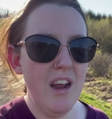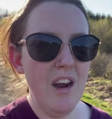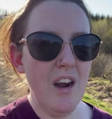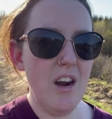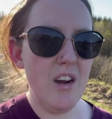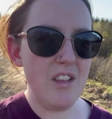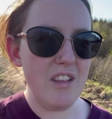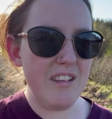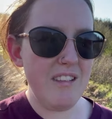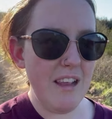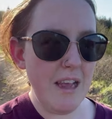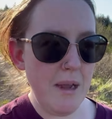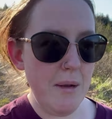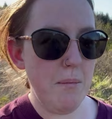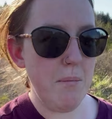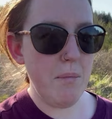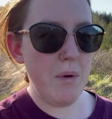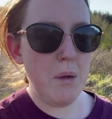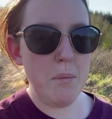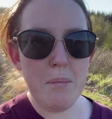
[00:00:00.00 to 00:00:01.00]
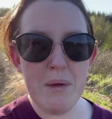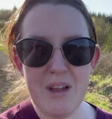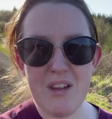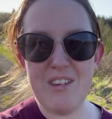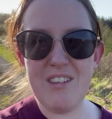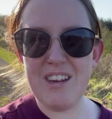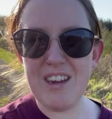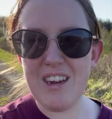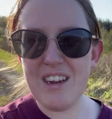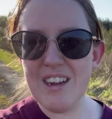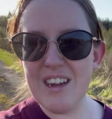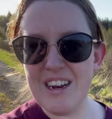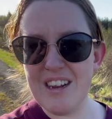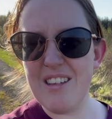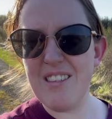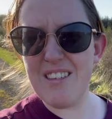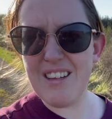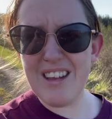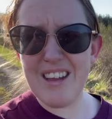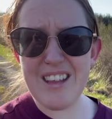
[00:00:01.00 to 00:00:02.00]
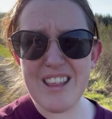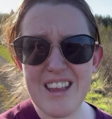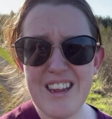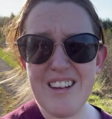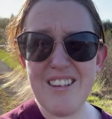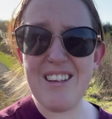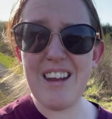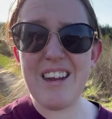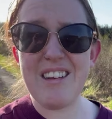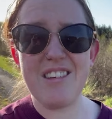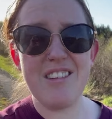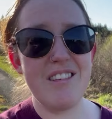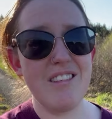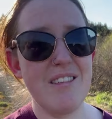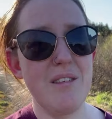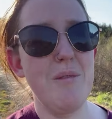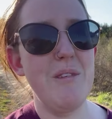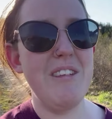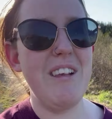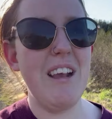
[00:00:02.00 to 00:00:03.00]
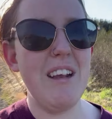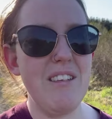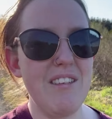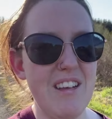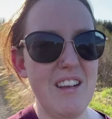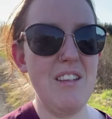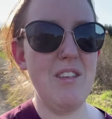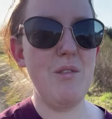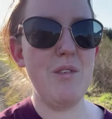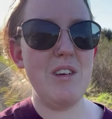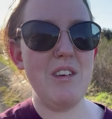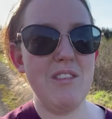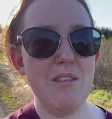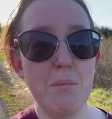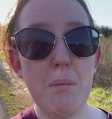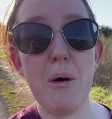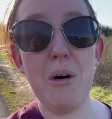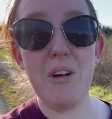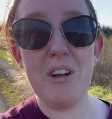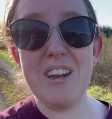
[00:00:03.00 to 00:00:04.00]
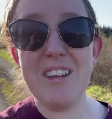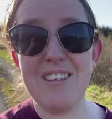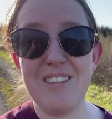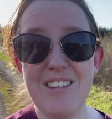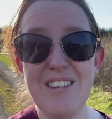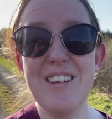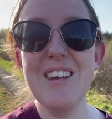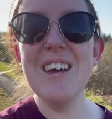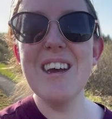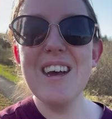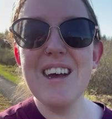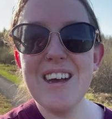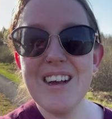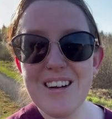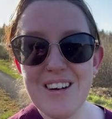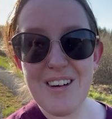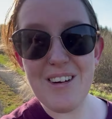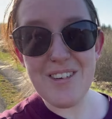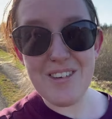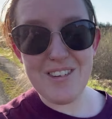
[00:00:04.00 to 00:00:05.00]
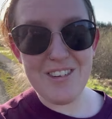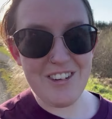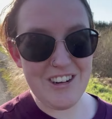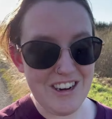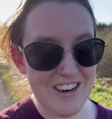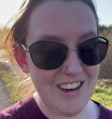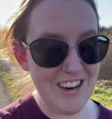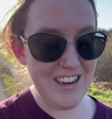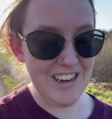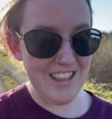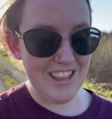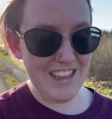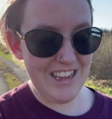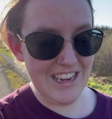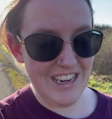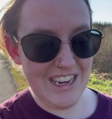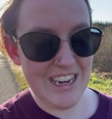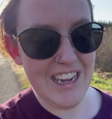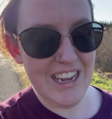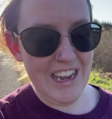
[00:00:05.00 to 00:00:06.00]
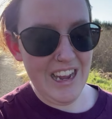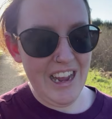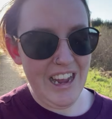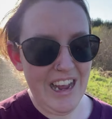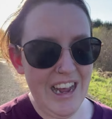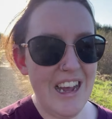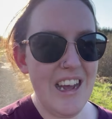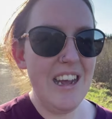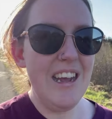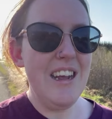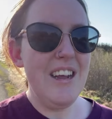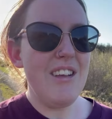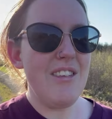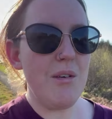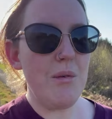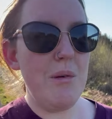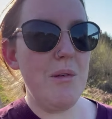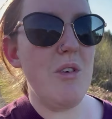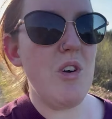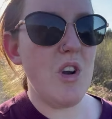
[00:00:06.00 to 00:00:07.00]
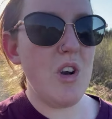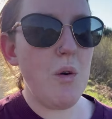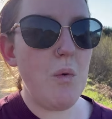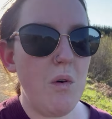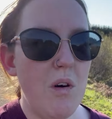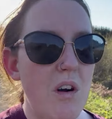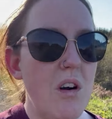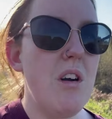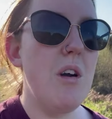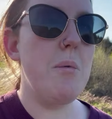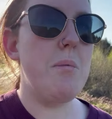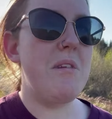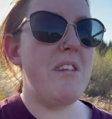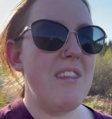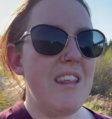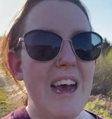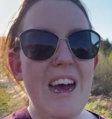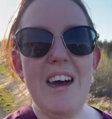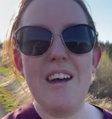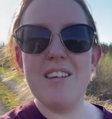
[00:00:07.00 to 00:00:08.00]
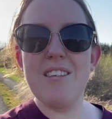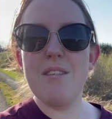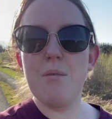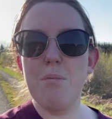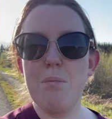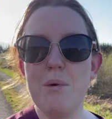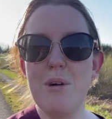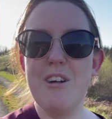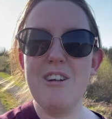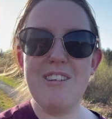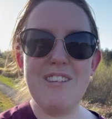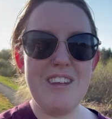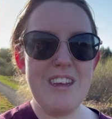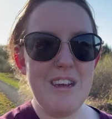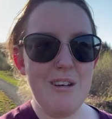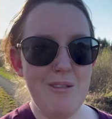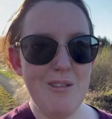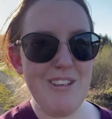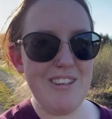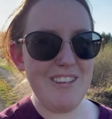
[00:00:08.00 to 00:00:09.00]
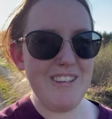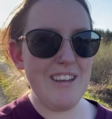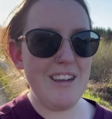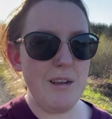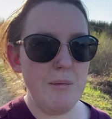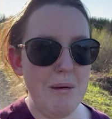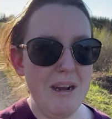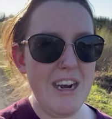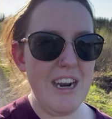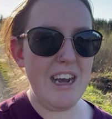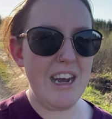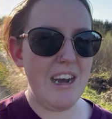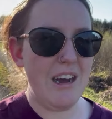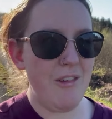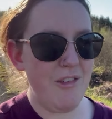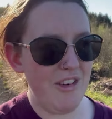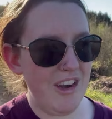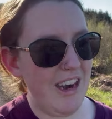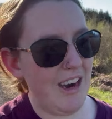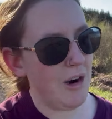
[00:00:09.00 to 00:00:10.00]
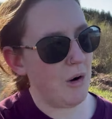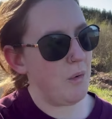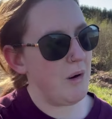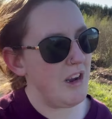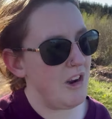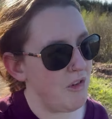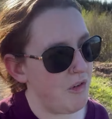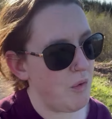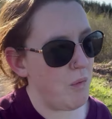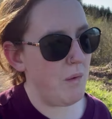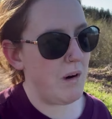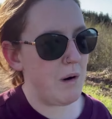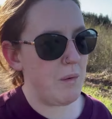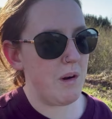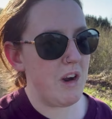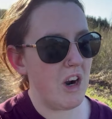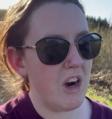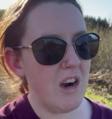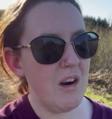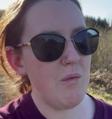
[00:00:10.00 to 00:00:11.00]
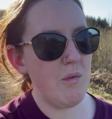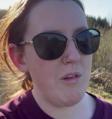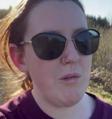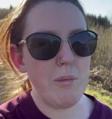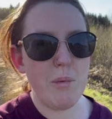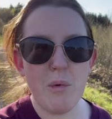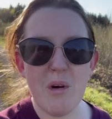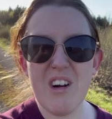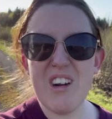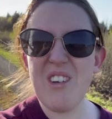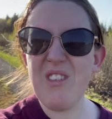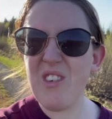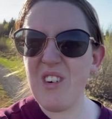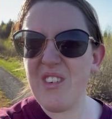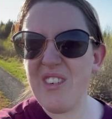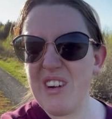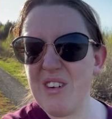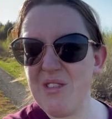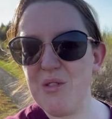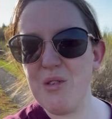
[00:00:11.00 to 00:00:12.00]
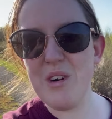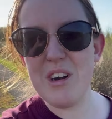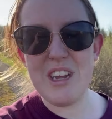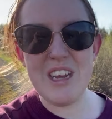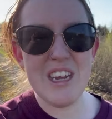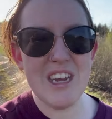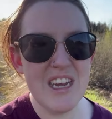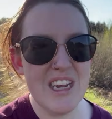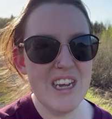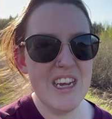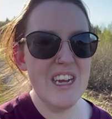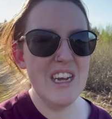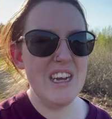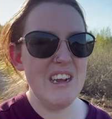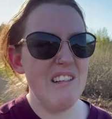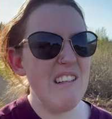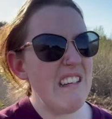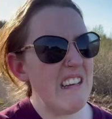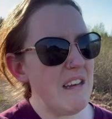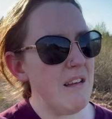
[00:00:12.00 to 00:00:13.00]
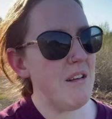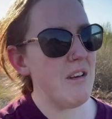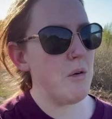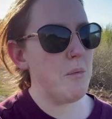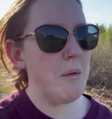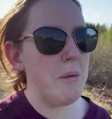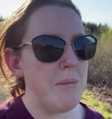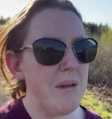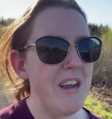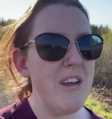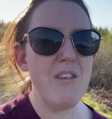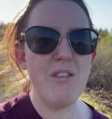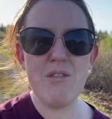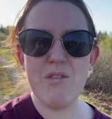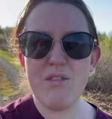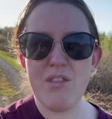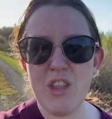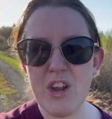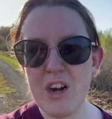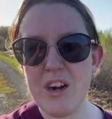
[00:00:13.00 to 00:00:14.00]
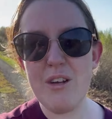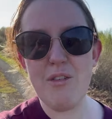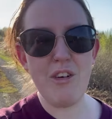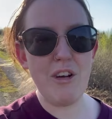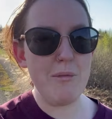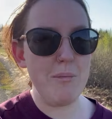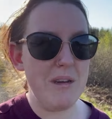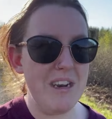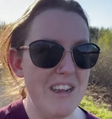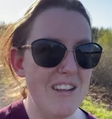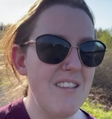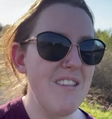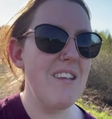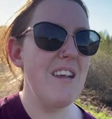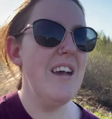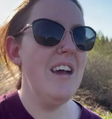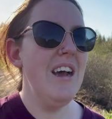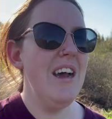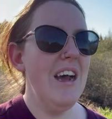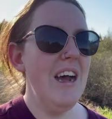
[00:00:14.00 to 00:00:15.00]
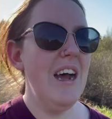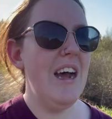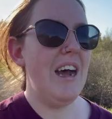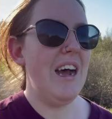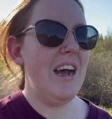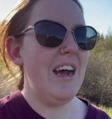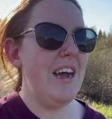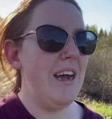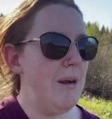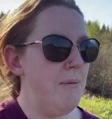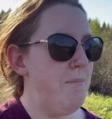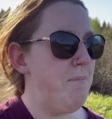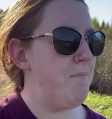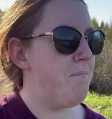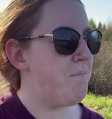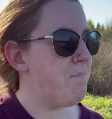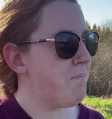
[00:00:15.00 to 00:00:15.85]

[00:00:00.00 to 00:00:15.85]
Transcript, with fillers: are the same building and it's I think attached to someone's house like the real small little country kind of thing so we were gonna walk up to that but it was still about a half an hour away from where we are and we've been walking for about 40 eh, no maybe 35 minutes um,